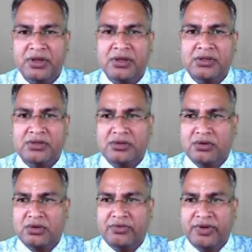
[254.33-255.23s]
So,
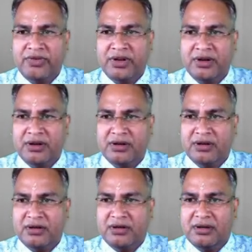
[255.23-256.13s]
we will
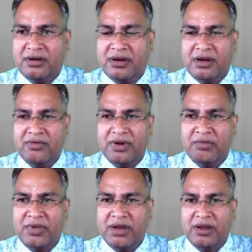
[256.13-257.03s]
learn one
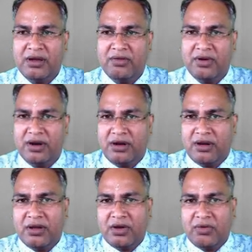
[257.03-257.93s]
by one.
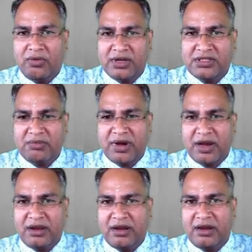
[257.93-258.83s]
What is the
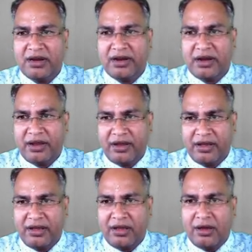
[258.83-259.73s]
binary tree?
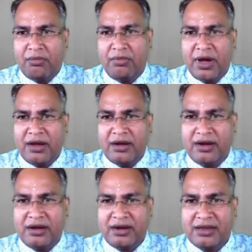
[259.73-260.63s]
Binary
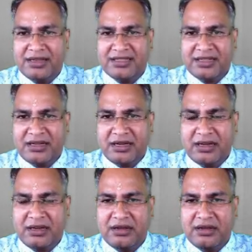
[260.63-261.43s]
tree is a tree